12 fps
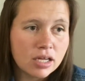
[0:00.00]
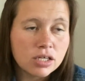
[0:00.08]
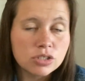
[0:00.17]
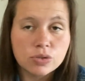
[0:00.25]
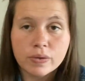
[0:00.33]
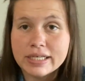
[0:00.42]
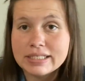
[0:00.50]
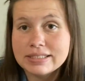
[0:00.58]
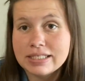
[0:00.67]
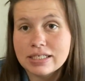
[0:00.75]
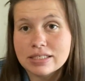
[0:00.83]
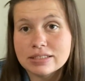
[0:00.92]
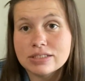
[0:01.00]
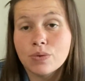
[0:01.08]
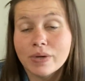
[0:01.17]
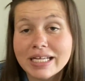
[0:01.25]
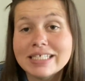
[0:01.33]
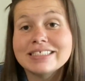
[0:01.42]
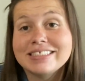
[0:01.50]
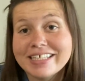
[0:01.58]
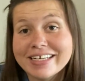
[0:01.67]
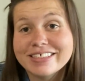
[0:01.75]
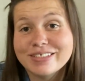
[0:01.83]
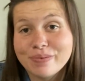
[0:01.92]

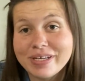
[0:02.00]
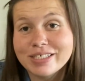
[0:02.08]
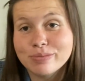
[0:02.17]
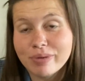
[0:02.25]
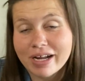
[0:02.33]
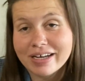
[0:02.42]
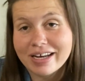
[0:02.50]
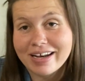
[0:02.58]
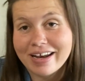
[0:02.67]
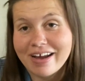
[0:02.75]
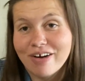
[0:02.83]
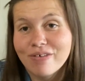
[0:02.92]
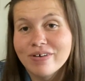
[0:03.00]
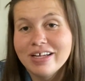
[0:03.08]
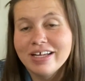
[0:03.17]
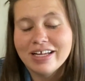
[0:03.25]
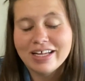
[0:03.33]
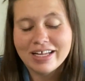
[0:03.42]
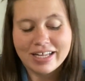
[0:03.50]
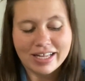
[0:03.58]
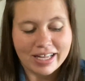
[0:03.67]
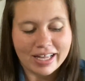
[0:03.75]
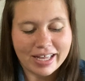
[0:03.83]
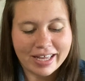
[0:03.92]
26 weeks pregnant now.
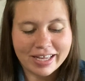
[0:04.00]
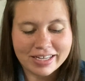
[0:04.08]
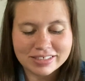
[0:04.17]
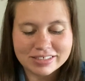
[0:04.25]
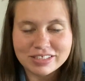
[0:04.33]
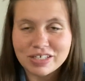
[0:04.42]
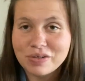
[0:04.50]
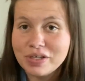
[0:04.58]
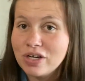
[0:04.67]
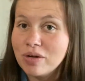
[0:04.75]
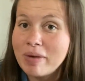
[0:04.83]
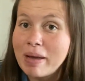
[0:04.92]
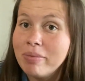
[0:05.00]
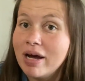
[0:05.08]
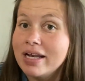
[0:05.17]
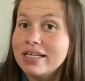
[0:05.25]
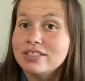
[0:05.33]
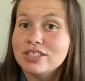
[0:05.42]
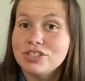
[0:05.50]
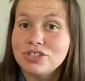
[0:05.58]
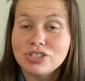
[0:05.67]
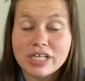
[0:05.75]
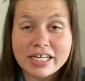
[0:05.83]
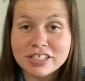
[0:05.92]
And so, you know, my body's just
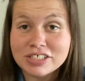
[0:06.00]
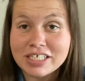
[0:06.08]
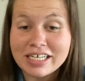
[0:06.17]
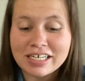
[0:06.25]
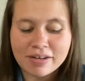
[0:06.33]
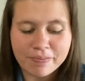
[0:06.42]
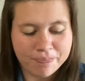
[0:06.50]
changing,